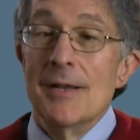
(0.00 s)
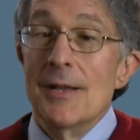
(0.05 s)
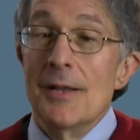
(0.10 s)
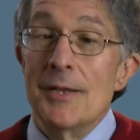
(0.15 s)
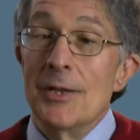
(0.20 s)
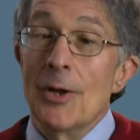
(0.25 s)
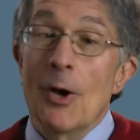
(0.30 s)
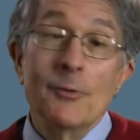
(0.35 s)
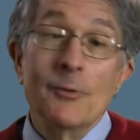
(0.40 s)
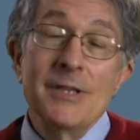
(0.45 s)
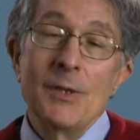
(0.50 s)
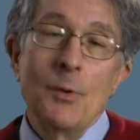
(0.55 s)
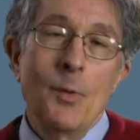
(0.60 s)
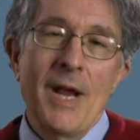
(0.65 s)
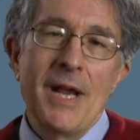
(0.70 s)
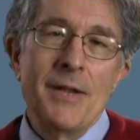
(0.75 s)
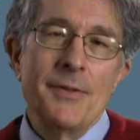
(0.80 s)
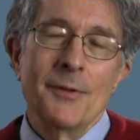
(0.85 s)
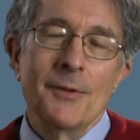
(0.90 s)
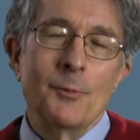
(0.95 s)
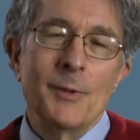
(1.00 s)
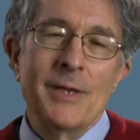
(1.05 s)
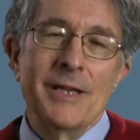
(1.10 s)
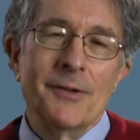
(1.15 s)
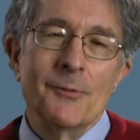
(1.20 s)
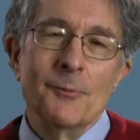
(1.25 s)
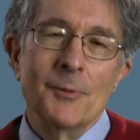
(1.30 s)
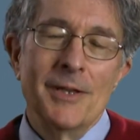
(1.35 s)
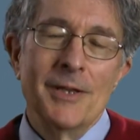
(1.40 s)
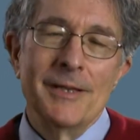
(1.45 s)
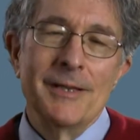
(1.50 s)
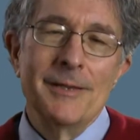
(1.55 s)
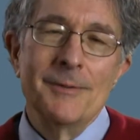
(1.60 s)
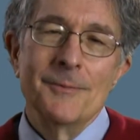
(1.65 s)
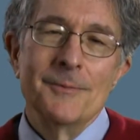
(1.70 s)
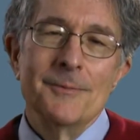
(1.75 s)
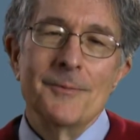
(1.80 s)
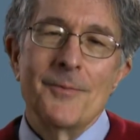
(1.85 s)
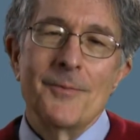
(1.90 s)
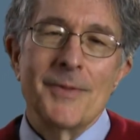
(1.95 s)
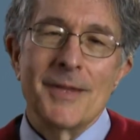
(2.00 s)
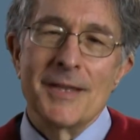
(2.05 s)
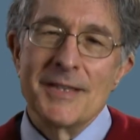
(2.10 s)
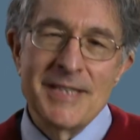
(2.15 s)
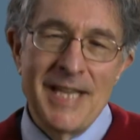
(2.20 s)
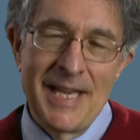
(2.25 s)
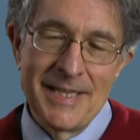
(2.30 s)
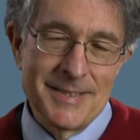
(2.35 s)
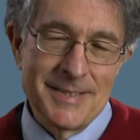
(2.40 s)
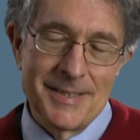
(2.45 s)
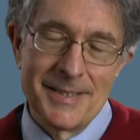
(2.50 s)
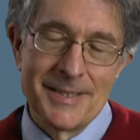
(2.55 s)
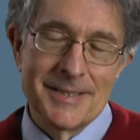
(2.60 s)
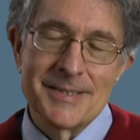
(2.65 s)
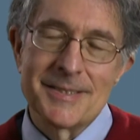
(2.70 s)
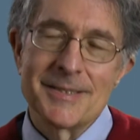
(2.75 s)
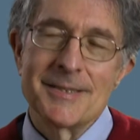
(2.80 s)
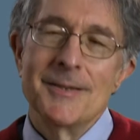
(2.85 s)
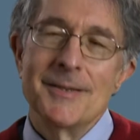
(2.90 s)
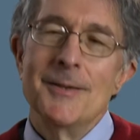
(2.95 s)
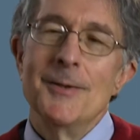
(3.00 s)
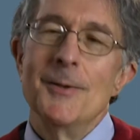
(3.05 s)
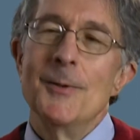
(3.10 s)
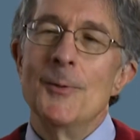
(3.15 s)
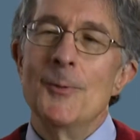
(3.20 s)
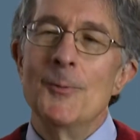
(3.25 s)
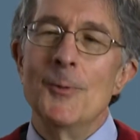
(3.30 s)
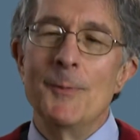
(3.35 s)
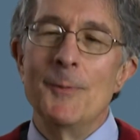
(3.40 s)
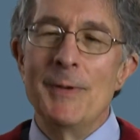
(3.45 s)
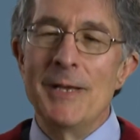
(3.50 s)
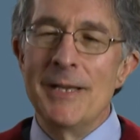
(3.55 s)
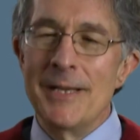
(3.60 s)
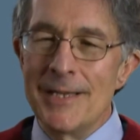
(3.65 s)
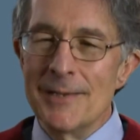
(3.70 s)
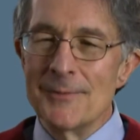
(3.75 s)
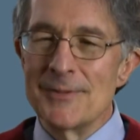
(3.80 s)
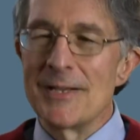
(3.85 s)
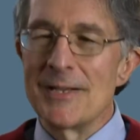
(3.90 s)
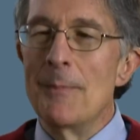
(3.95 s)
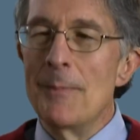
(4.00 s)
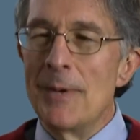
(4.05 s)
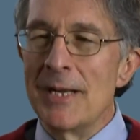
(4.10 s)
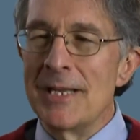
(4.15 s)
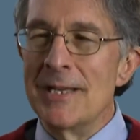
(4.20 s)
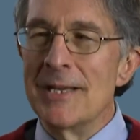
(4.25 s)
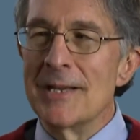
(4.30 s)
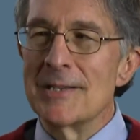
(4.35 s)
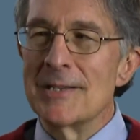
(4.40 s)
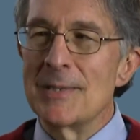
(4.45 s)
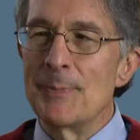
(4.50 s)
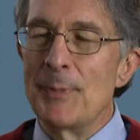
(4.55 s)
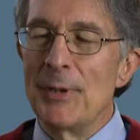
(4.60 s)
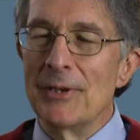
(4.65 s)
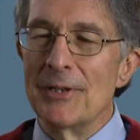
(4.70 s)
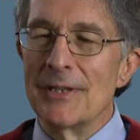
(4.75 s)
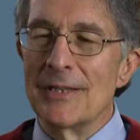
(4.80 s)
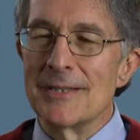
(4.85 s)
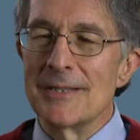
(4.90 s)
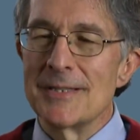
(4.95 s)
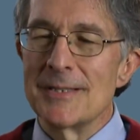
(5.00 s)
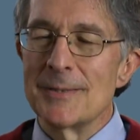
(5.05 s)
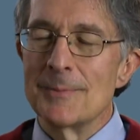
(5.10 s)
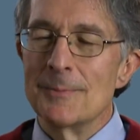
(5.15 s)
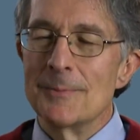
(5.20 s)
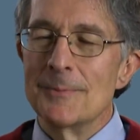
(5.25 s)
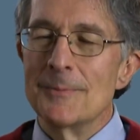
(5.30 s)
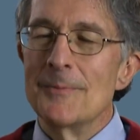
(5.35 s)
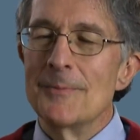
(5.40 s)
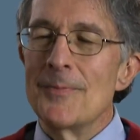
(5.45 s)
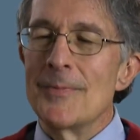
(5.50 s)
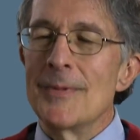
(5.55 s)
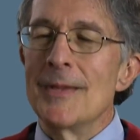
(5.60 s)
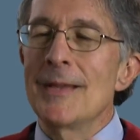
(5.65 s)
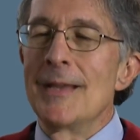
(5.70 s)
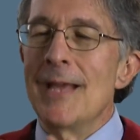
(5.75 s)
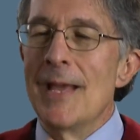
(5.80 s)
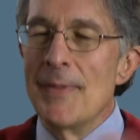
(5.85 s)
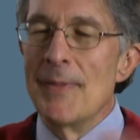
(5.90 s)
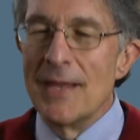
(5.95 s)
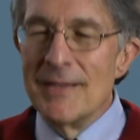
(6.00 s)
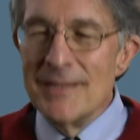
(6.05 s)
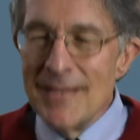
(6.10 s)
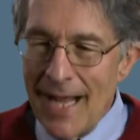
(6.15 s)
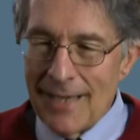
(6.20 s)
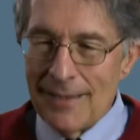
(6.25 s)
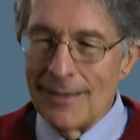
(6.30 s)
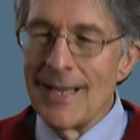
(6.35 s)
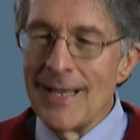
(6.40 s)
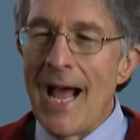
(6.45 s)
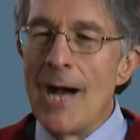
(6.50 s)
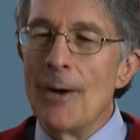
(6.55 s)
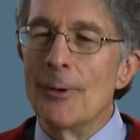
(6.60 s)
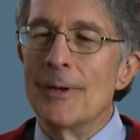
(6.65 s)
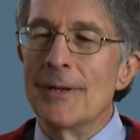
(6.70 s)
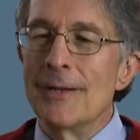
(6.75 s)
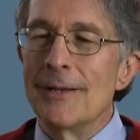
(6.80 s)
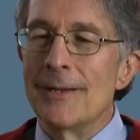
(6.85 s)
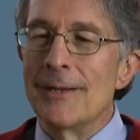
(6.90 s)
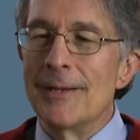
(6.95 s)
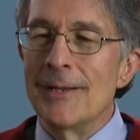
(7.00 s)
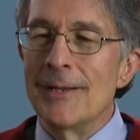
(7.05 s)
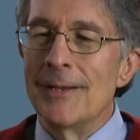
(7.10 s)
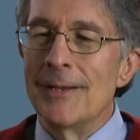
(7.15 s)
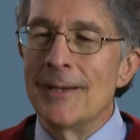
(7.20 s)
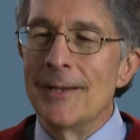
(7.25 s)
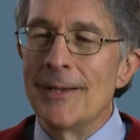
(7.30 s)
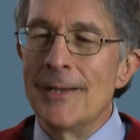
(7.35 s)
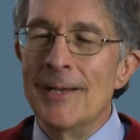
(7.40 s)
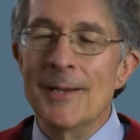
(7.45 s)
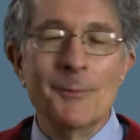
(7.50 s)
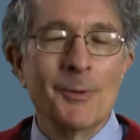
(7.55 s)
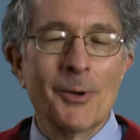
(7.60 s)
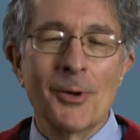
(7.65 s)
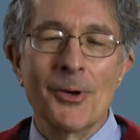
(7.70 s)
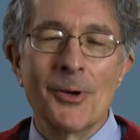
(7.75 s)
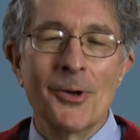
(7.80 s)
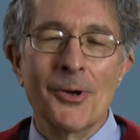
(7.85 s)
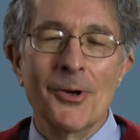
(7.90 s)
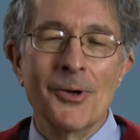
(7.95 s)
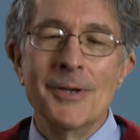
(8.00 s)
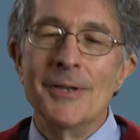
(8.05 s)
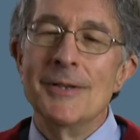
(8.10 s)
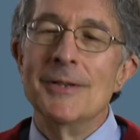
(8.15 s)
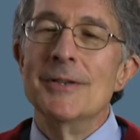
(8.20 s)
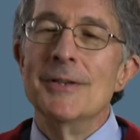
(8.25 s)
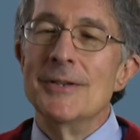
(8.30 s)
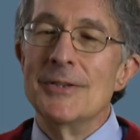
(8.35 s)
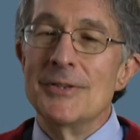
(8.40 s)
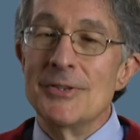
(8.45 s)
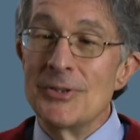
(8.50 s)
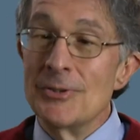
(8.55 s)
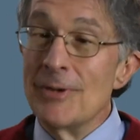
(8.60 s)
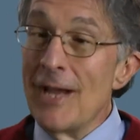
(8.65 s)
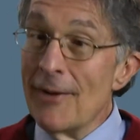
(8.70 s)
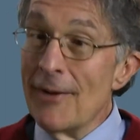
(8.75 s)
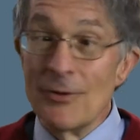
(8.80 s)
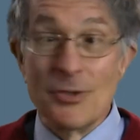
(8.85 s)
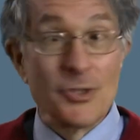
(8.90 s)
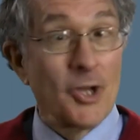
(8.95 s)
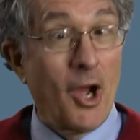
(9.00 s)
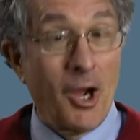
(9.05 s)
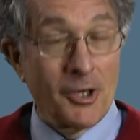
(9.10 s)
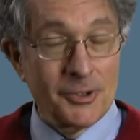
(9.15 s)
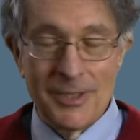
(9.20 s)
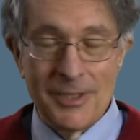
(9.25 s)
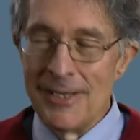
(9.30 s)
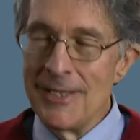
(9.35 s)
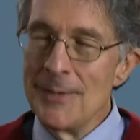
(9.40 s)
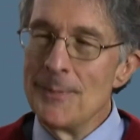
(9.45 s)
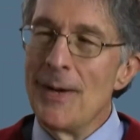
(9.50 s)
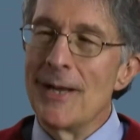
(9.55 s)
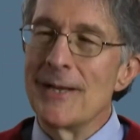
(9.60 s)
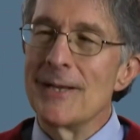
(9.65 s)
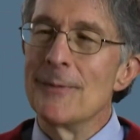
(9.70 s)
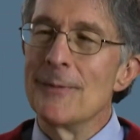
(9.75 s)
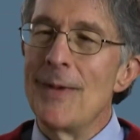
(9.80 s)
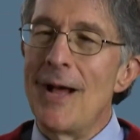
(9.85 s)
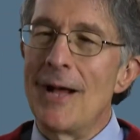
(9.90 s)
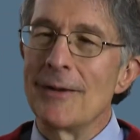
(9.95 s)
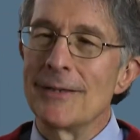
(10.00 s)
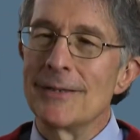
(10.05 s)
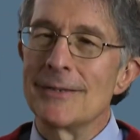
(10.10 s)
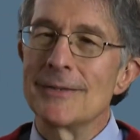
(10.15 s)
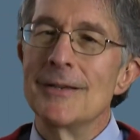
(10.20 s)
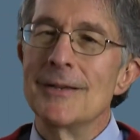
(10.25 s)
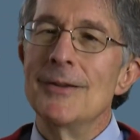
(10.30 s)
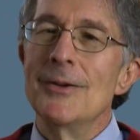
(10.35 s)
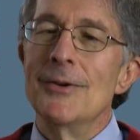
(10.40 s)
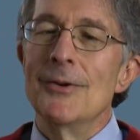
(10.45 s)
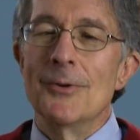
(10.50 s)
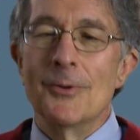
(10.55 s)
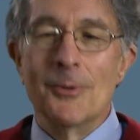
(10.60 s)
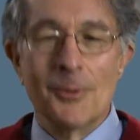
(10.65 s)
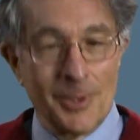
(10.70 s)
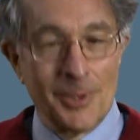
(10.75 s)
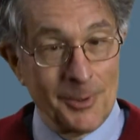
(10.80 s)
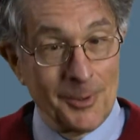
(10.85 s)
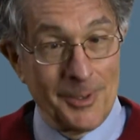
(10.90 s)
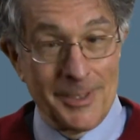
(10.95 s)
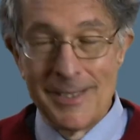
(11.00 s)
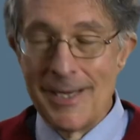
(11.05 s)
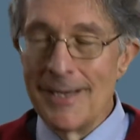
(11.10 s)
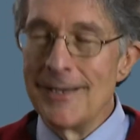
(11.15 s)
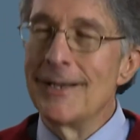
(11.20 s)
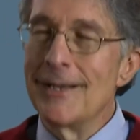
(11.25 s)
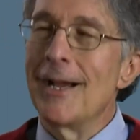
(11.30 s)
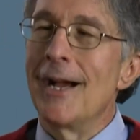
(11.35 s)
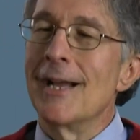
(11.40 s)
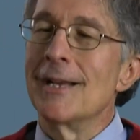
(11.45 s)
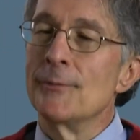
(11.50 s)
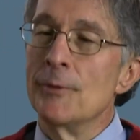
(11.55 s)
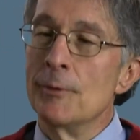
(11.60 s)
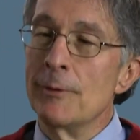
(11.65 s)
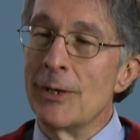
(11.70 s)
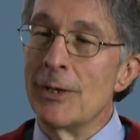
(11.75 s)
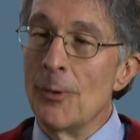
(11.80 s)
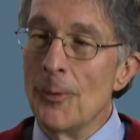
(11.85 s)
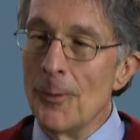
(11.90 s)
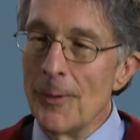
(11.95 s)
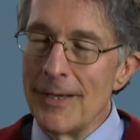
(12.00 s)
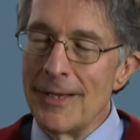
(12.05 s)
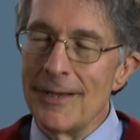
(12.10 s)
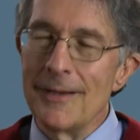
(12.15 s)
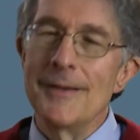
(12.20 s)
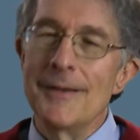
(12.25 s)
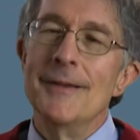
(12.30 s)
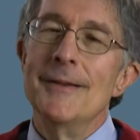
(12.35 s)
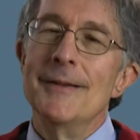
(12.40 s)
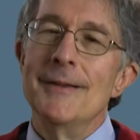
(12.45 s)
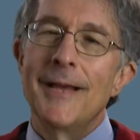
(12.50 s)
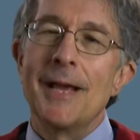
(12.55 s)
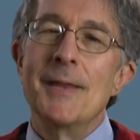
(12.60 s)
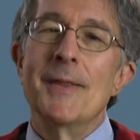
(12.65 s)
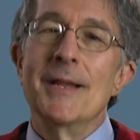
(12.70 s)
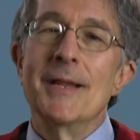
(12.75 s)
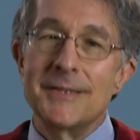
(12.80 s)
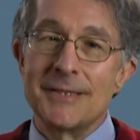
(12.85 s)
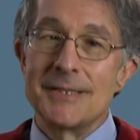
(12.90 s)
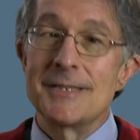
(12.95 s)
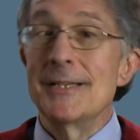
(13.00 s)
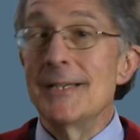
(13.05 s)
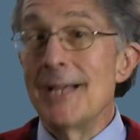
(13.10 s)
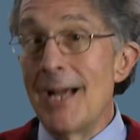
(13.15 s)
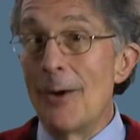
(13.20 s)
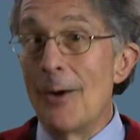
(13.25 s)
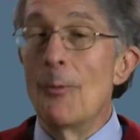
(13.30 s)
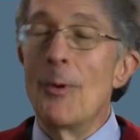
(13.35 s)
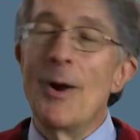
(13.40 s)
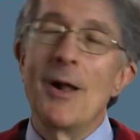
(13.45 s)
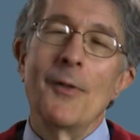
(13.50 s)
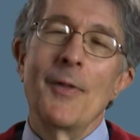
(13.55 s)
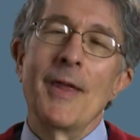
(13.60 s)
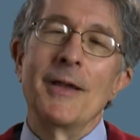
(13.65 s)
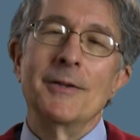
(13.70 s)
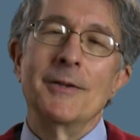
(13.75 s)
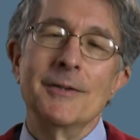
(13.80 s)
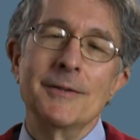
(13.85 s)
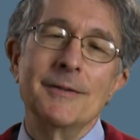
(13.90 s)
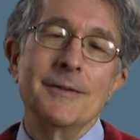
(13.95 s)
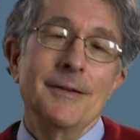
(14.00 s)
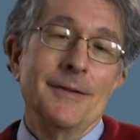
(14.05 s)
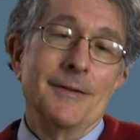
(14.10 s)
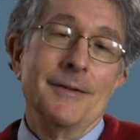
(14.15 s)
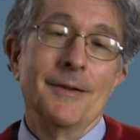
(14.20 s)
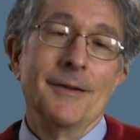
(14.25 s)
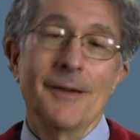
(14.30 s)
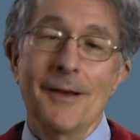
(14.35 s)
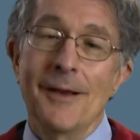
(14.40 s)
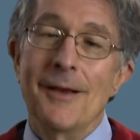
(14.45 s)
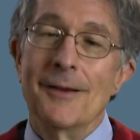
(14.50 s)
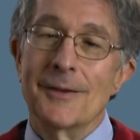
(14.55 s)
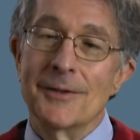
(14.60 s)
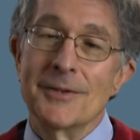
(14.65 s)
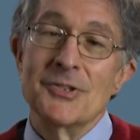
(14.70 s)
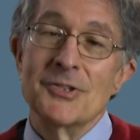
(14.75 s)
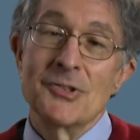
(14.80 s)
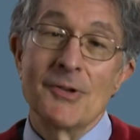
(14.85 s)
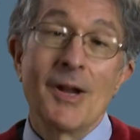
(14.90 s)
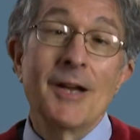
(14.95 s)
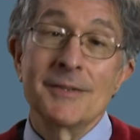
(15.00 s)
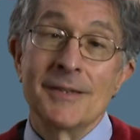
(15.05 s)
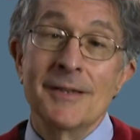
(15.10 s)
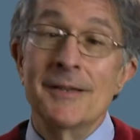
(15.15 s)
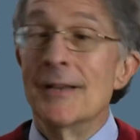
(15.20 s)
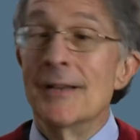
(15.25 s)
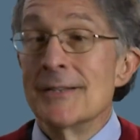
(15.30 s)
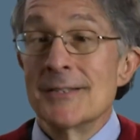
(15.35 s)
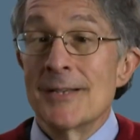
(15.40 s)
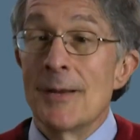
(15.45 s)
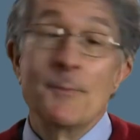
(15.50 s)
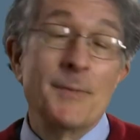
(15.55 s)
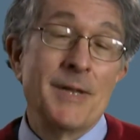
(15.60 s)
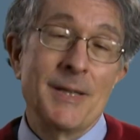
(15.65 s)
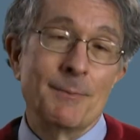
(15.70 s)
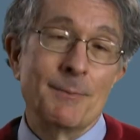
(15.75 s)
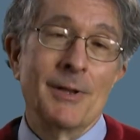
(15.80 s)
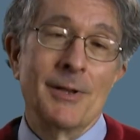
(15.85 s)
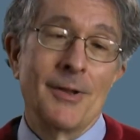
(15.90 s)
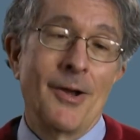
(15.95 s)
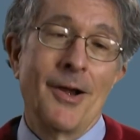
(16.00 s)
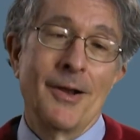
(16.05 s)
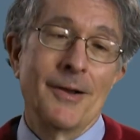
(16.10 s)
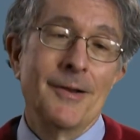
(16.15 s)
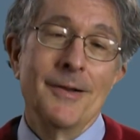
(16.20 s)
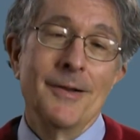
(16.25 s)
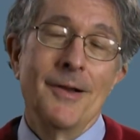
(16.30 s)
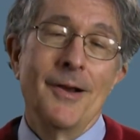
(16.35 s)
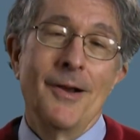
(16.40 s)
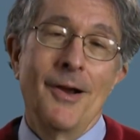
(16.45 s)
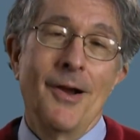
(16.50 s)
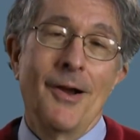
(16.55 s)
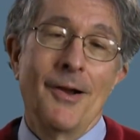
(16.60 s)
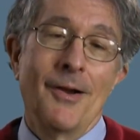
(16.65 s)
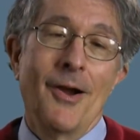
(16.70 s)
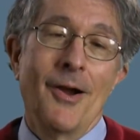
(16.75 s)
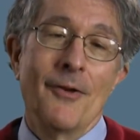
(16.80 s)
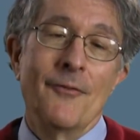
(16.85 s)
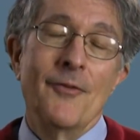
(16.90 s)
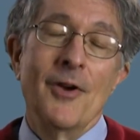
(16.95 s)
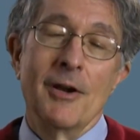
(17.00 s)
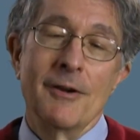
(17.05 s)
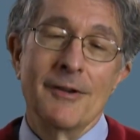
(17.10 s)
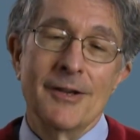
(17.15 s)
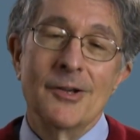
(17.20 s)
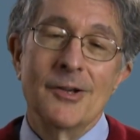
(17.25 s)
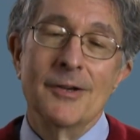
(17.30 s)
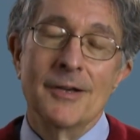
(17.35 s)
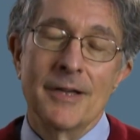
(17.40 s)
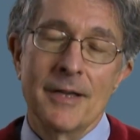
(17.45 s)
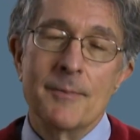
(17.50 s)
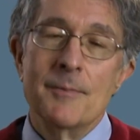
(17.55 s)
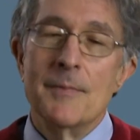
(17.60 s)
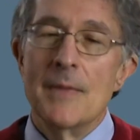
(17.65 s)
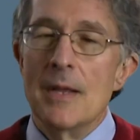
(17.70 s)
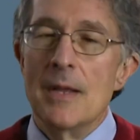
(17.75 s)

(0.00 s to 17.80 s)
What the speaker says: The only way that we can really test this would be to give somebody an experience and then not allow him or her to ever talk to anybody about it or to look at any kind of a recording and then see how well they could construct it. And some people are very good.